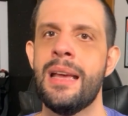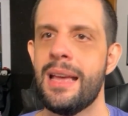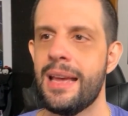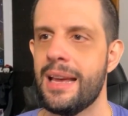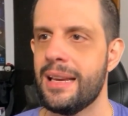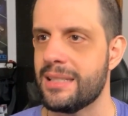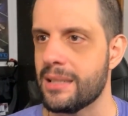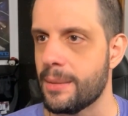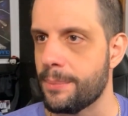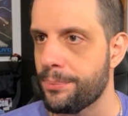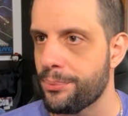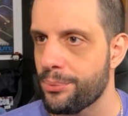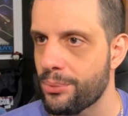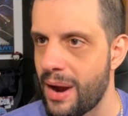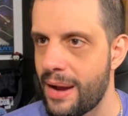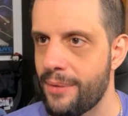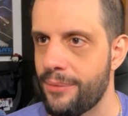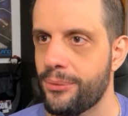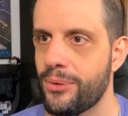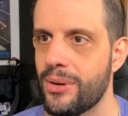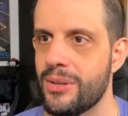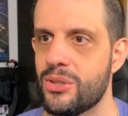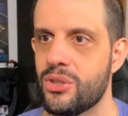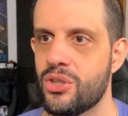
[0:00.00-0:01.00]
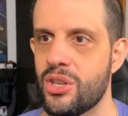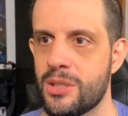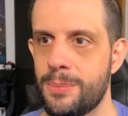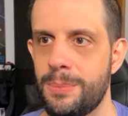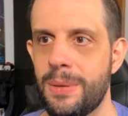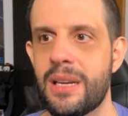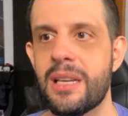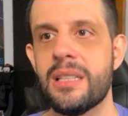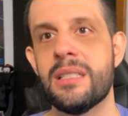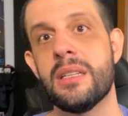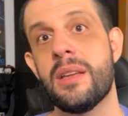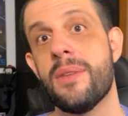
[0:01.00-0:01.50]
is a preference just
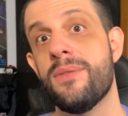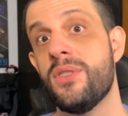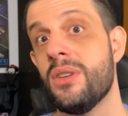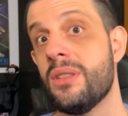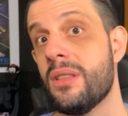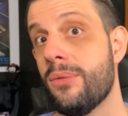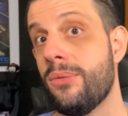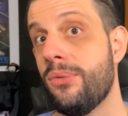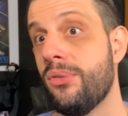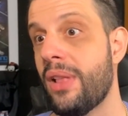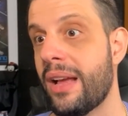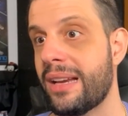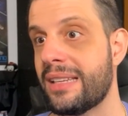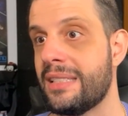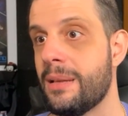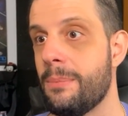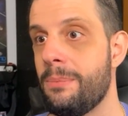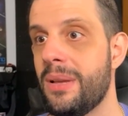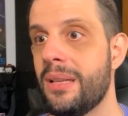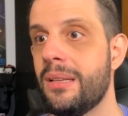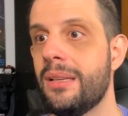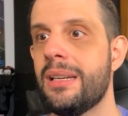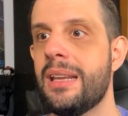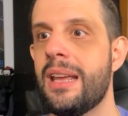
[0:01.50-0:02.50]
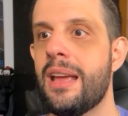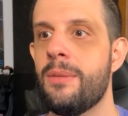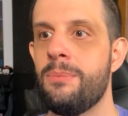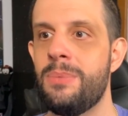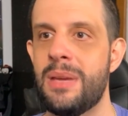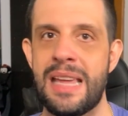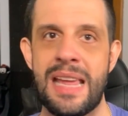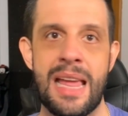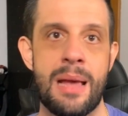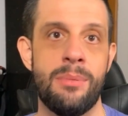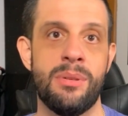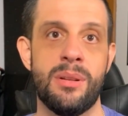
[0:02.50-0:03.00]
because it gives you the flexibility of
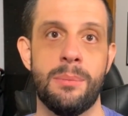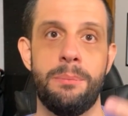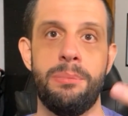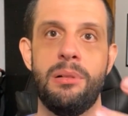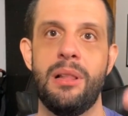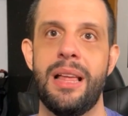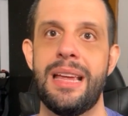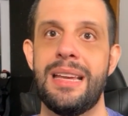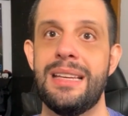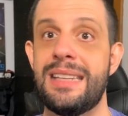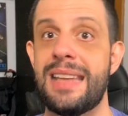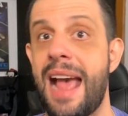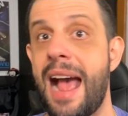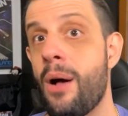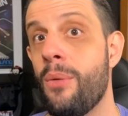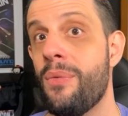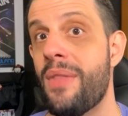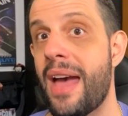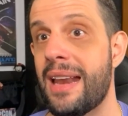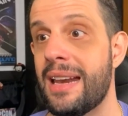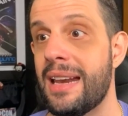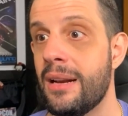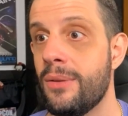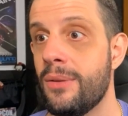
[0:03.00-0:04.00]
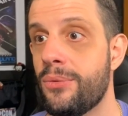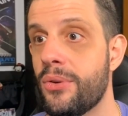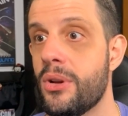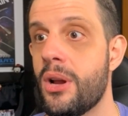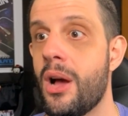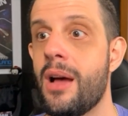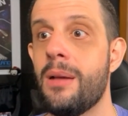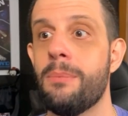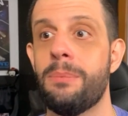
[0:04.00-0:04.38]
being able to play down that Infinite,